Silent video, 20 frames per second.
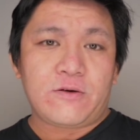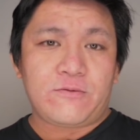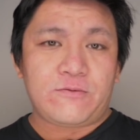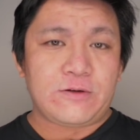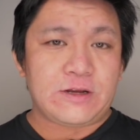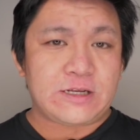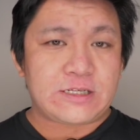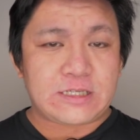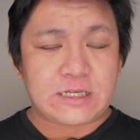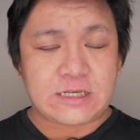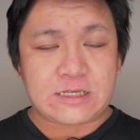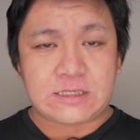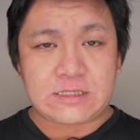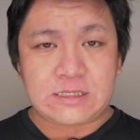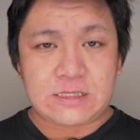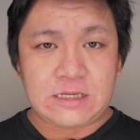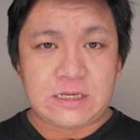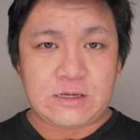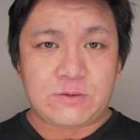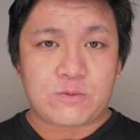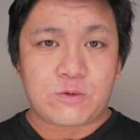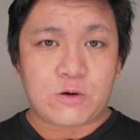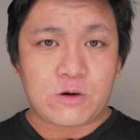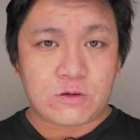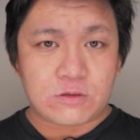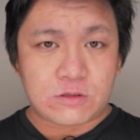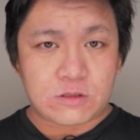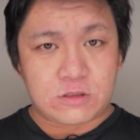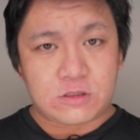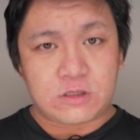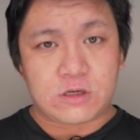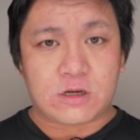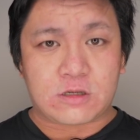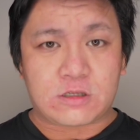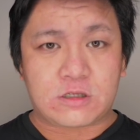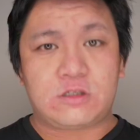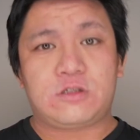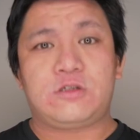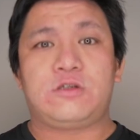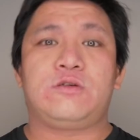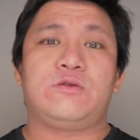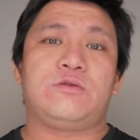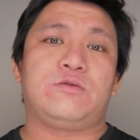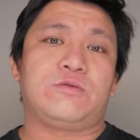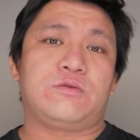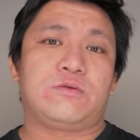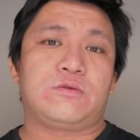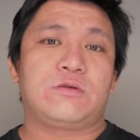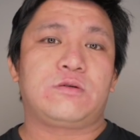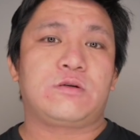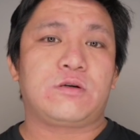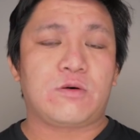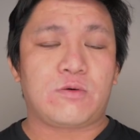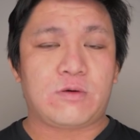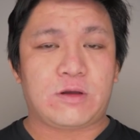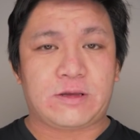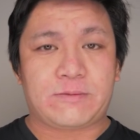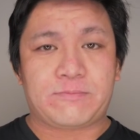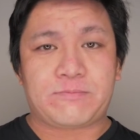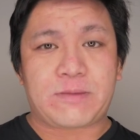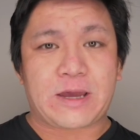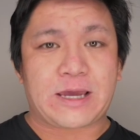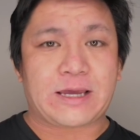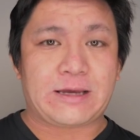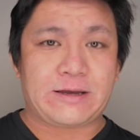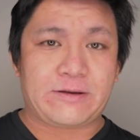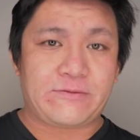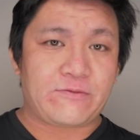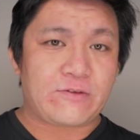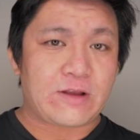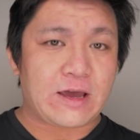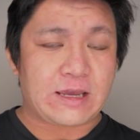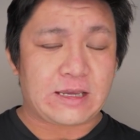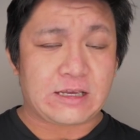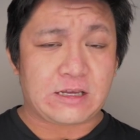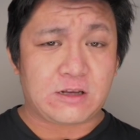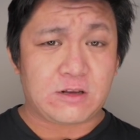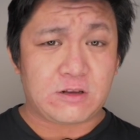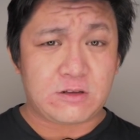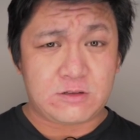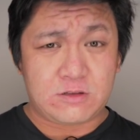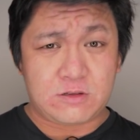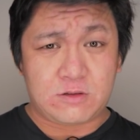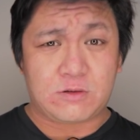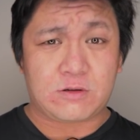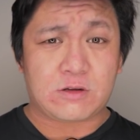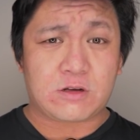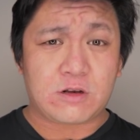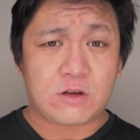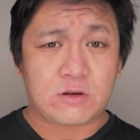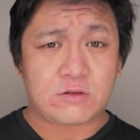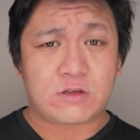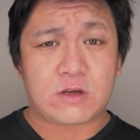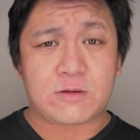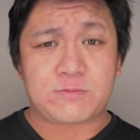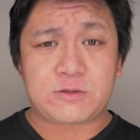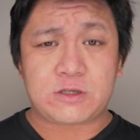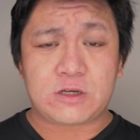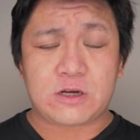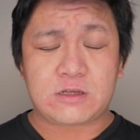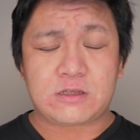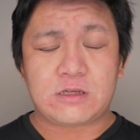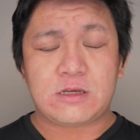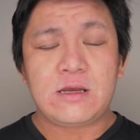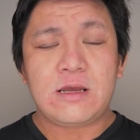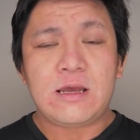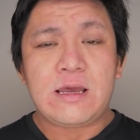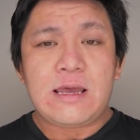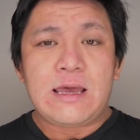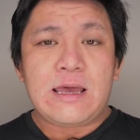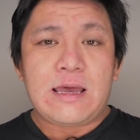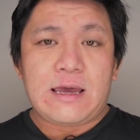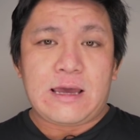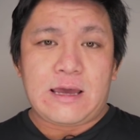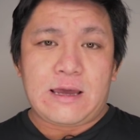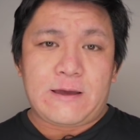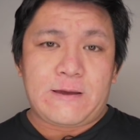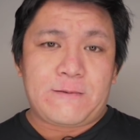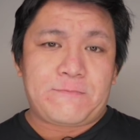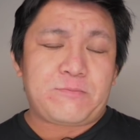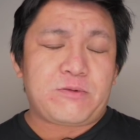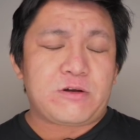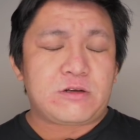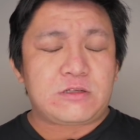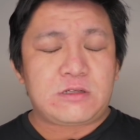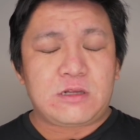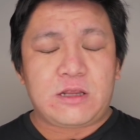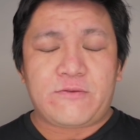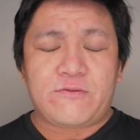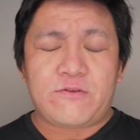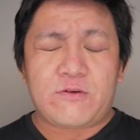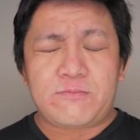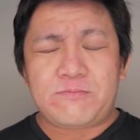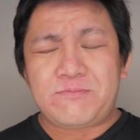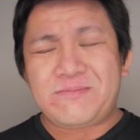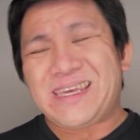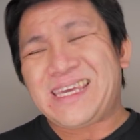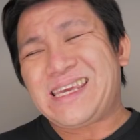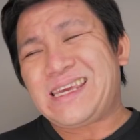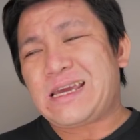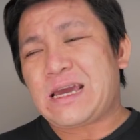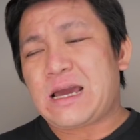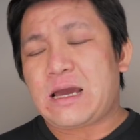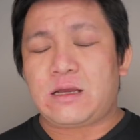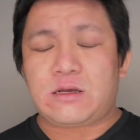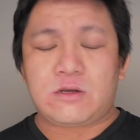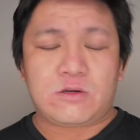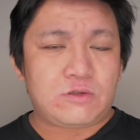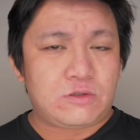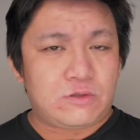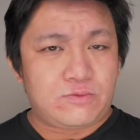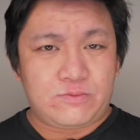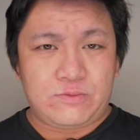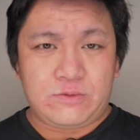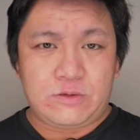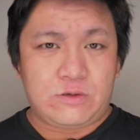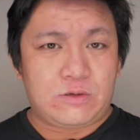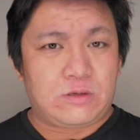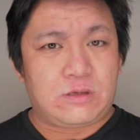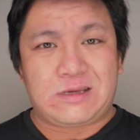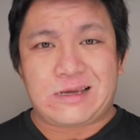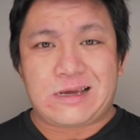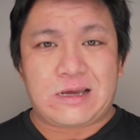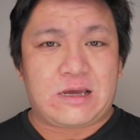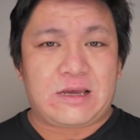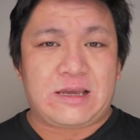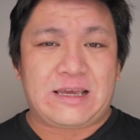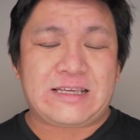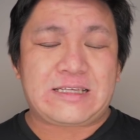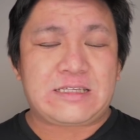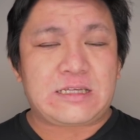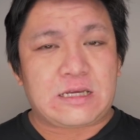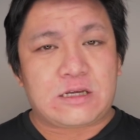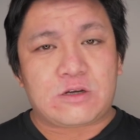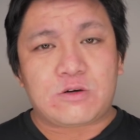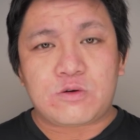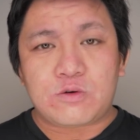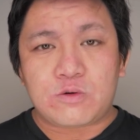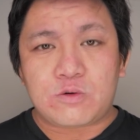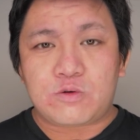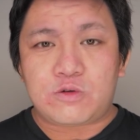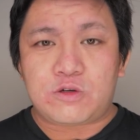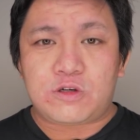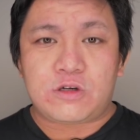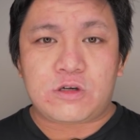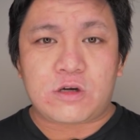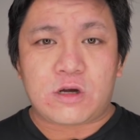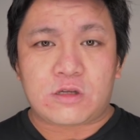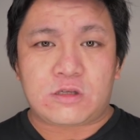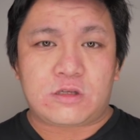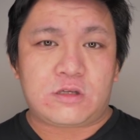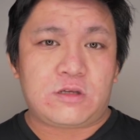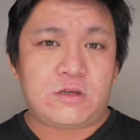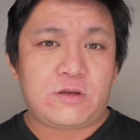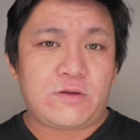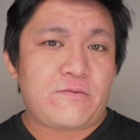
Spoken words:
360 world shot to going back, flying to a close-up shot. Personally, for me, I don't. It's a cool shot